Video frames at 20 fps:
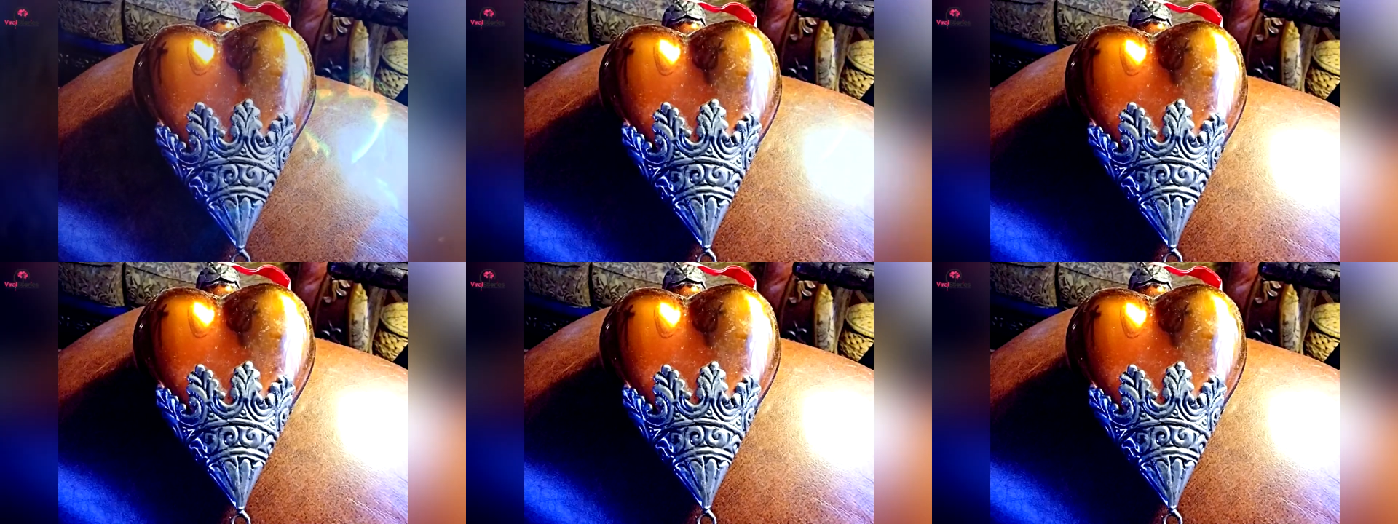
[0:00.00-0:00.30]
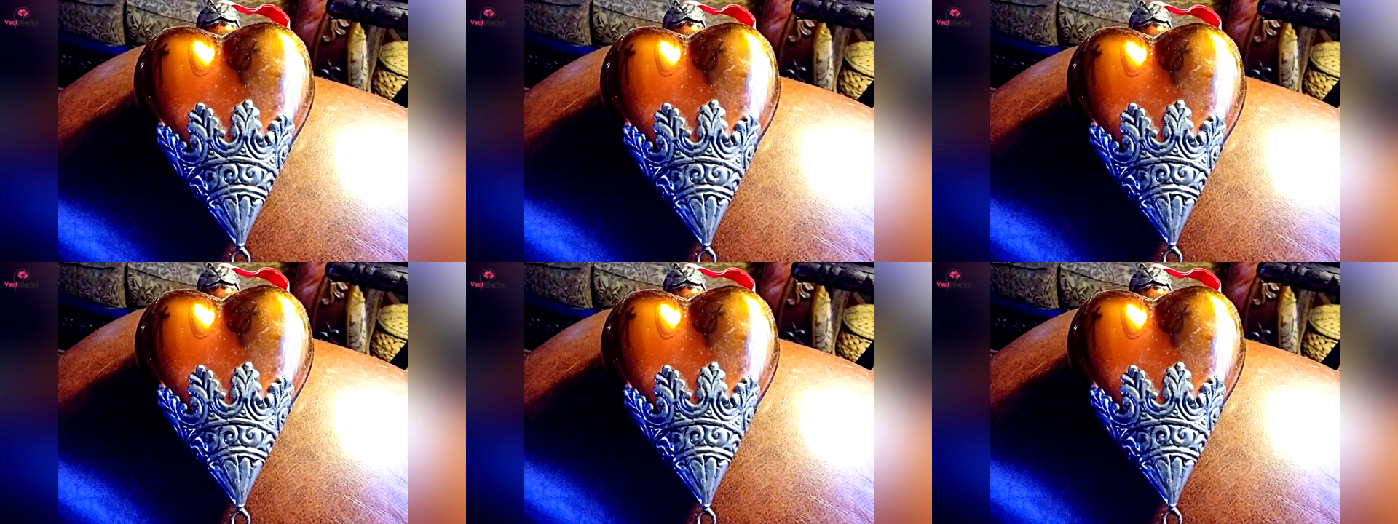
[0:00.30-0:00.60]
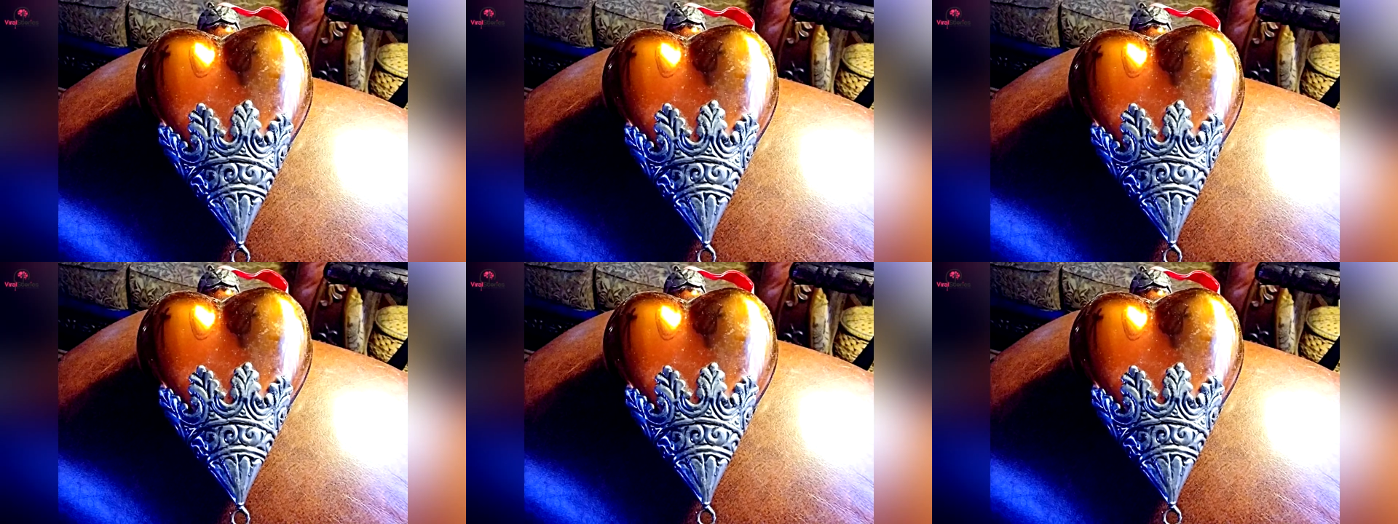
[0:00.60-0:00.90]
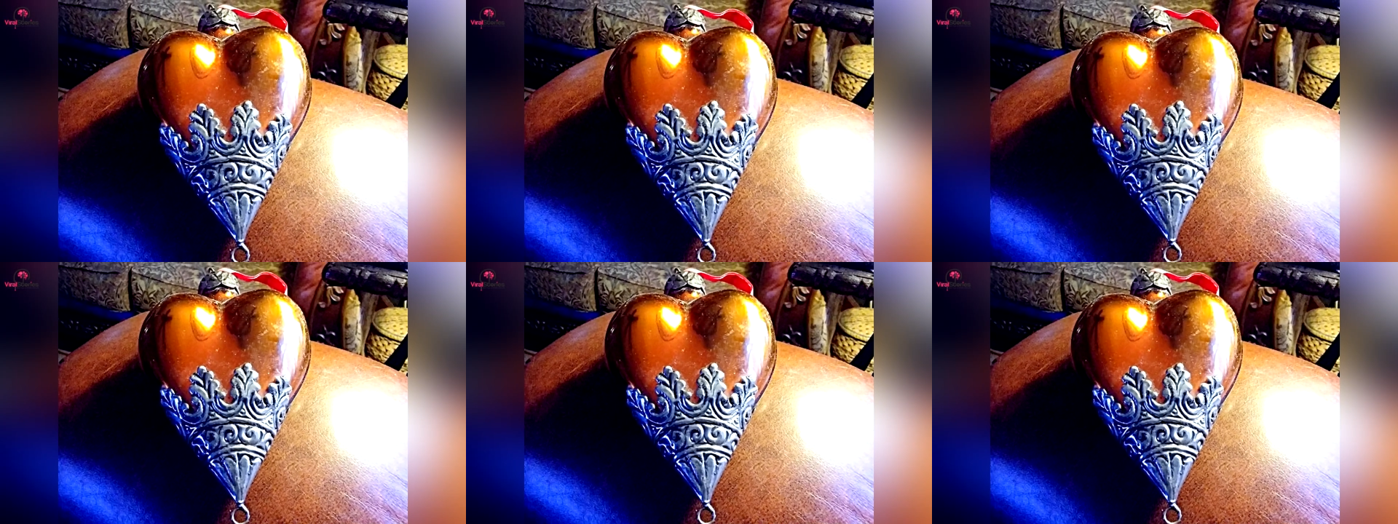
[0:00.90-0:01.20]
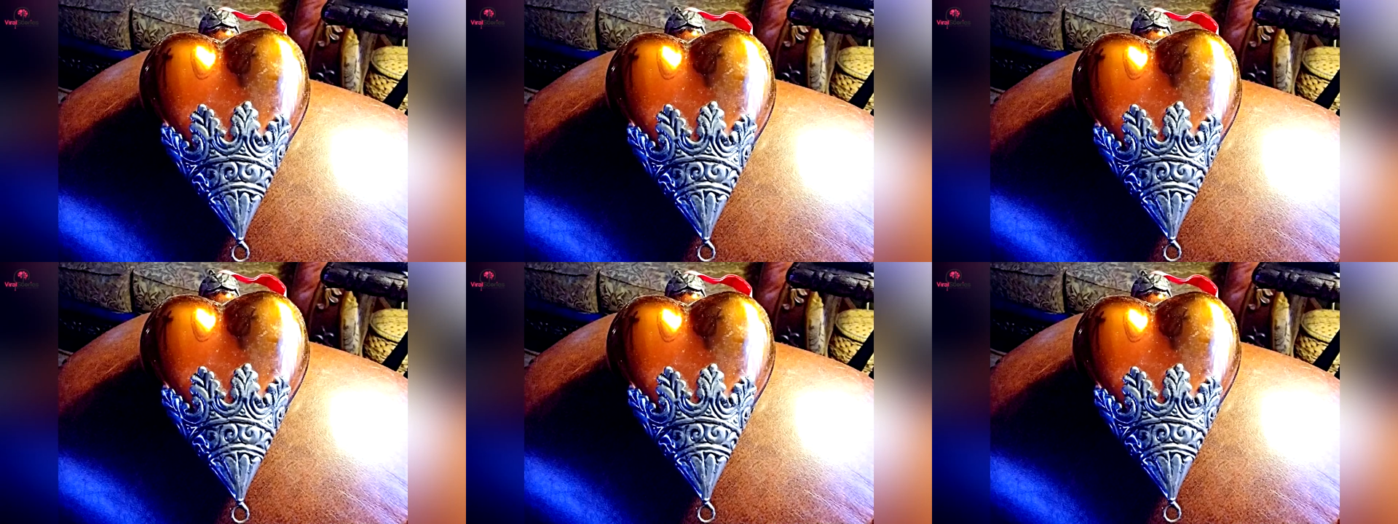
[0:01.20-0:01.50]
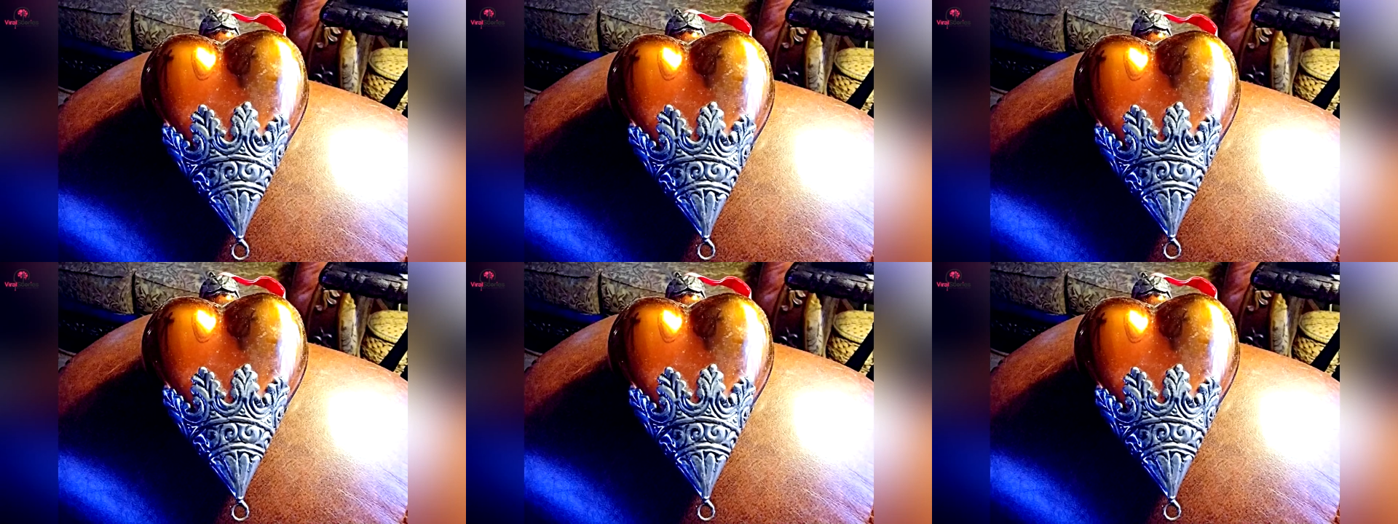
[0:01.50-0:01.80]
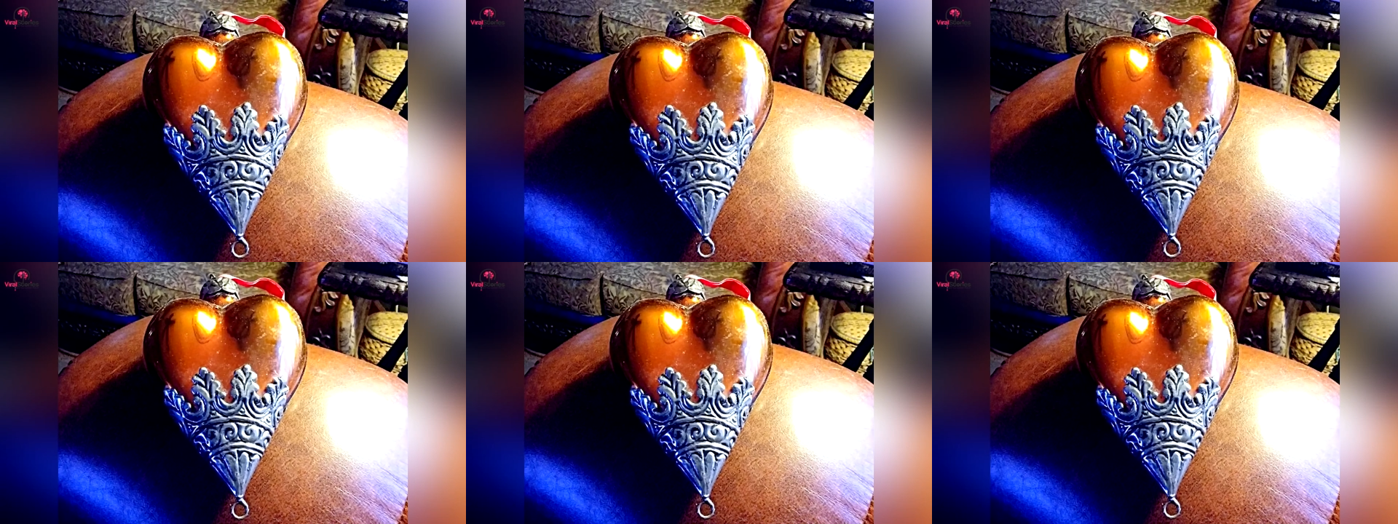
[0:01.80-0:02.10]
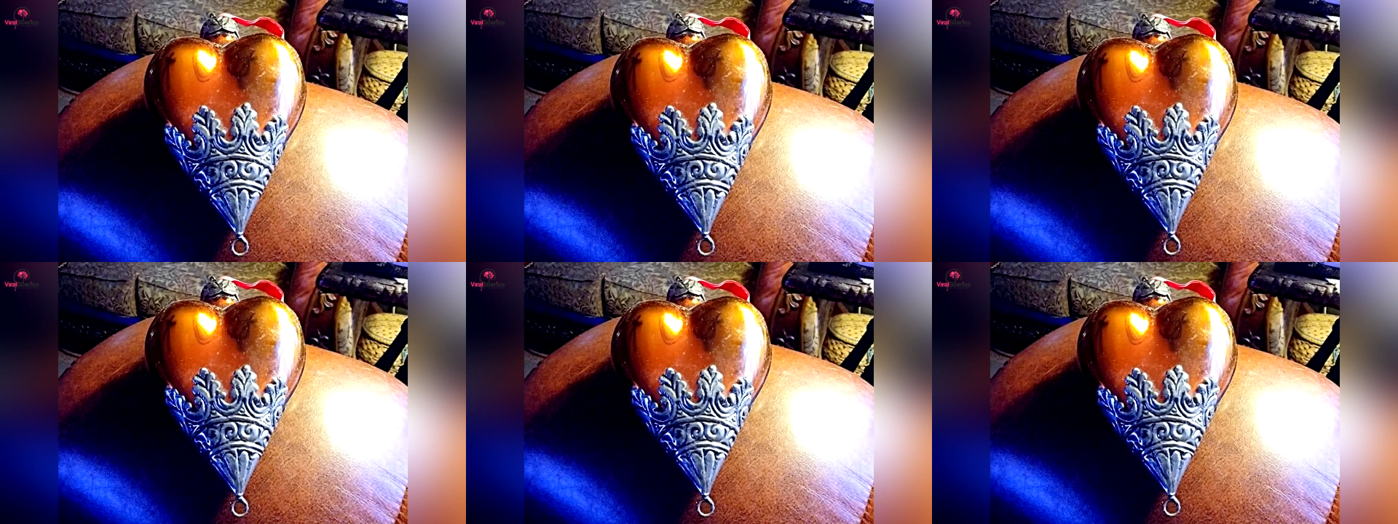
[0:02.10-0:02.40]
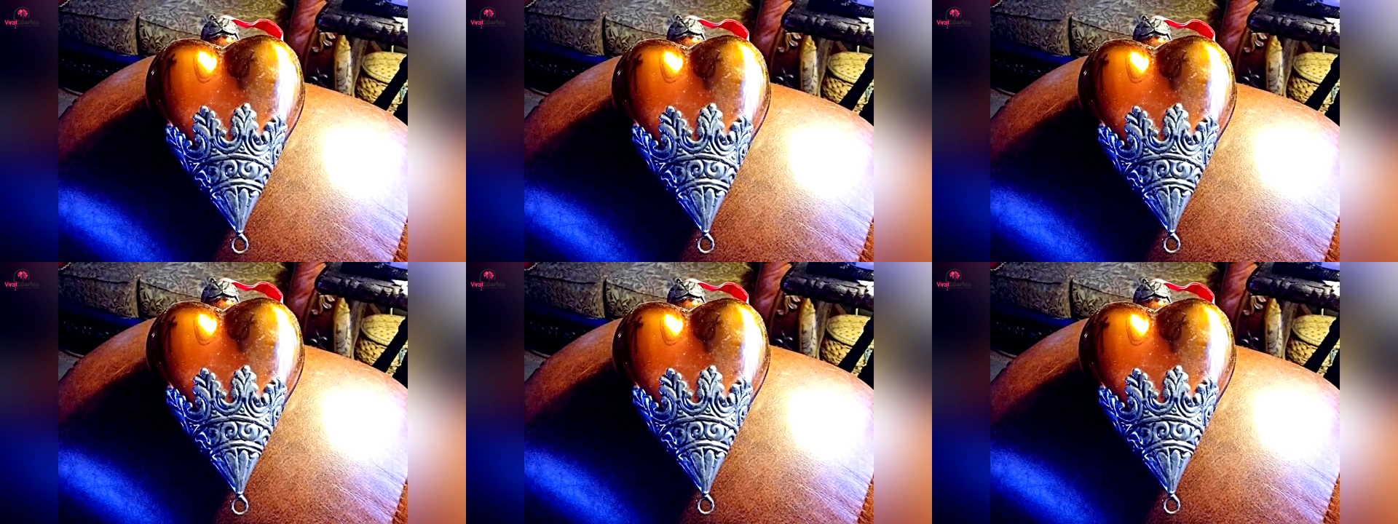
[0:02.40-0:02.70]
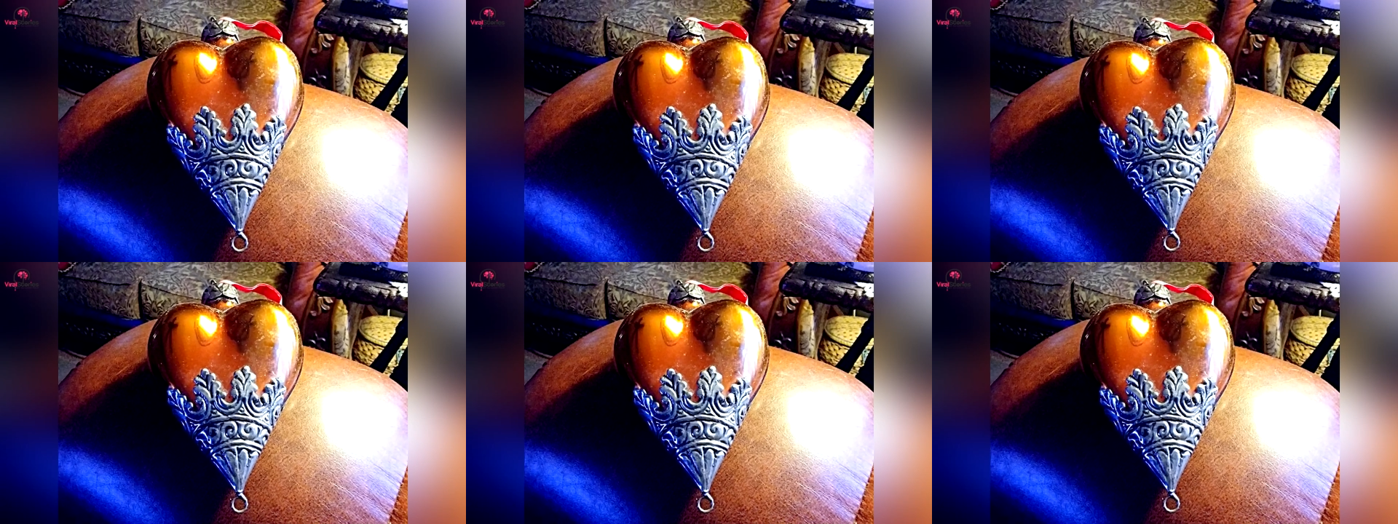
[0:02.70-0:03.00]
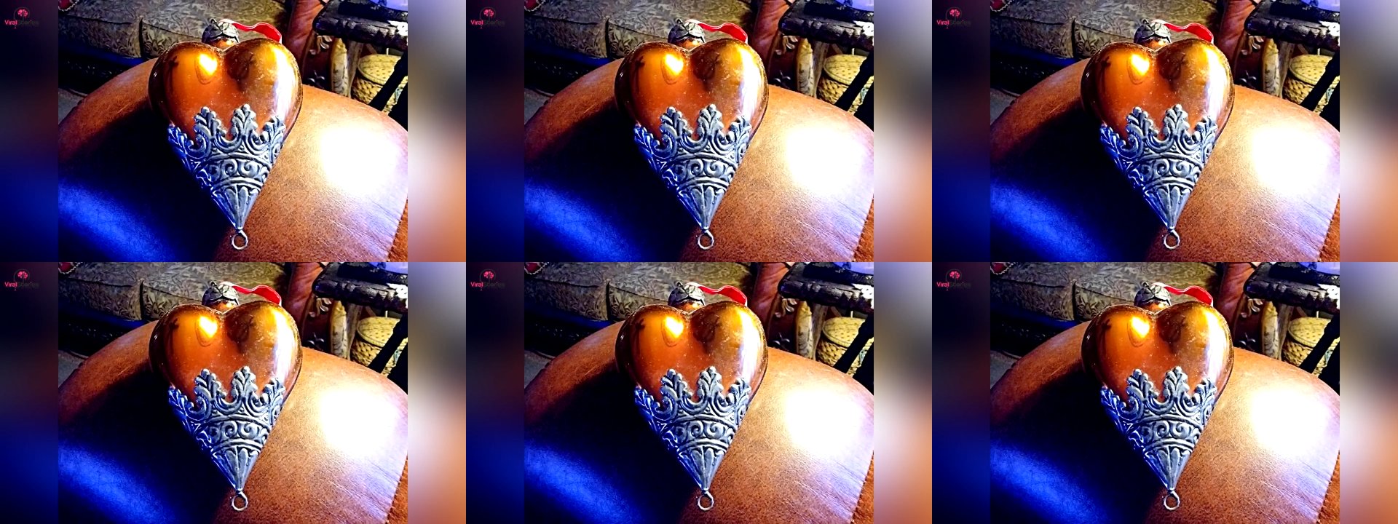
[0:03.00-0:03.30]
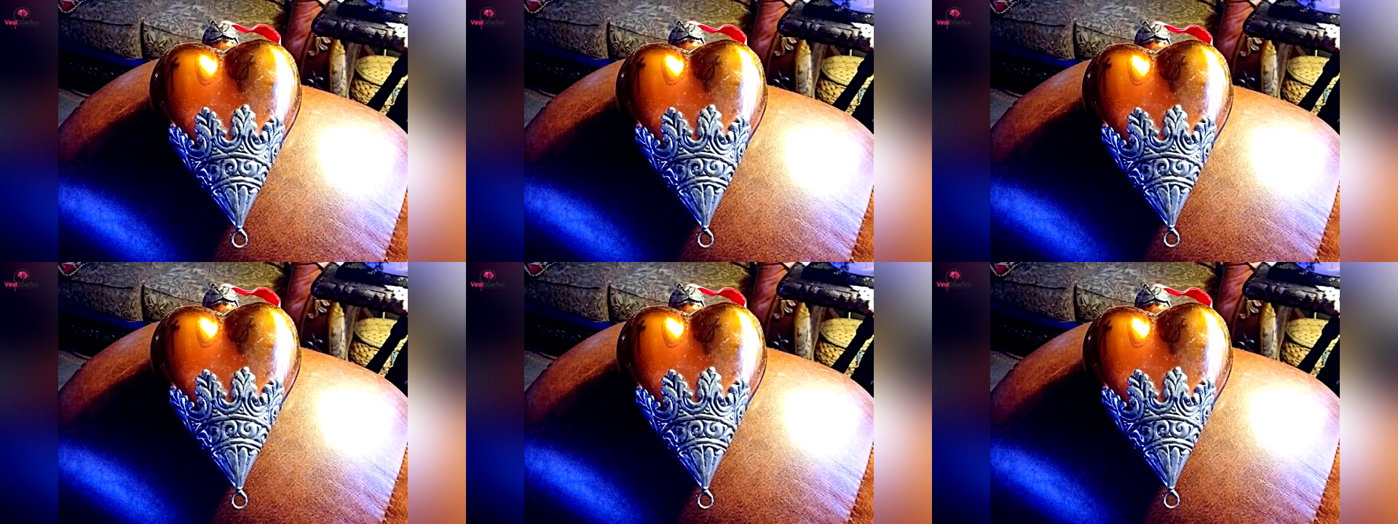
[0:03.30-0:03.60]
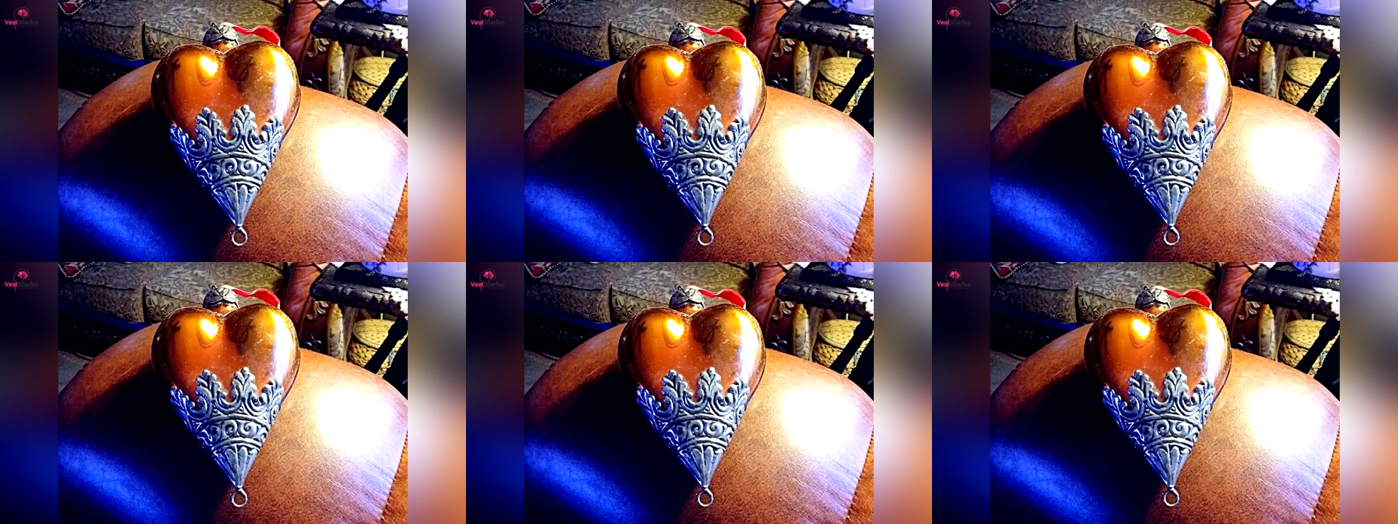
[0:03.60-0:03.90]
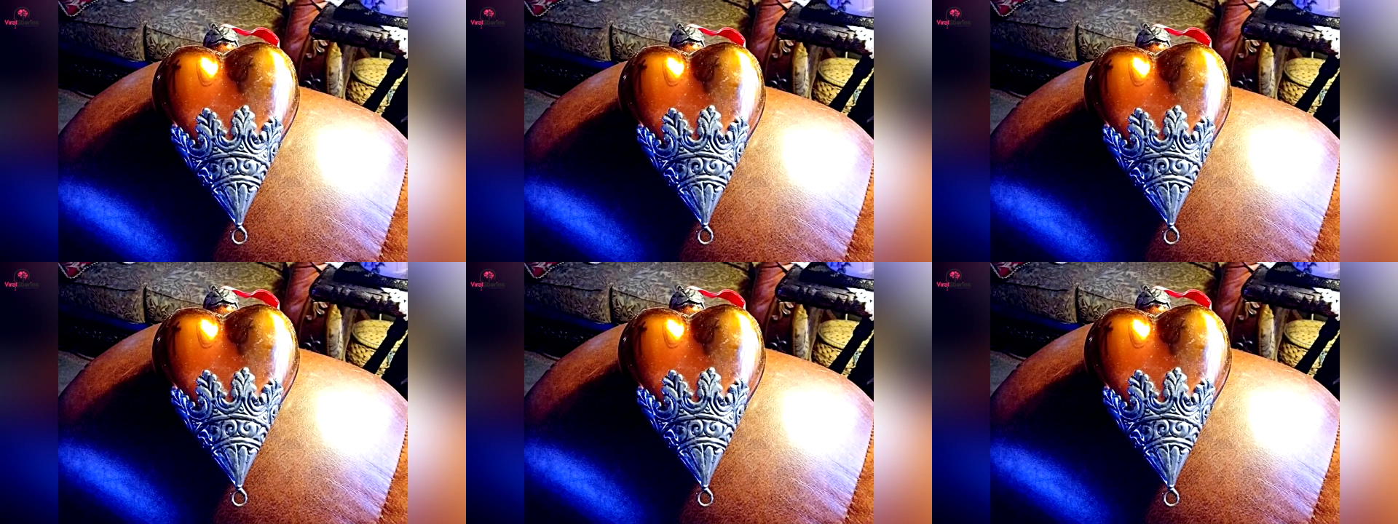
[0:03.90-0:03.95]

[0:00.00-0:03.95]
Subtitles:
Nobody's mouth can be seen.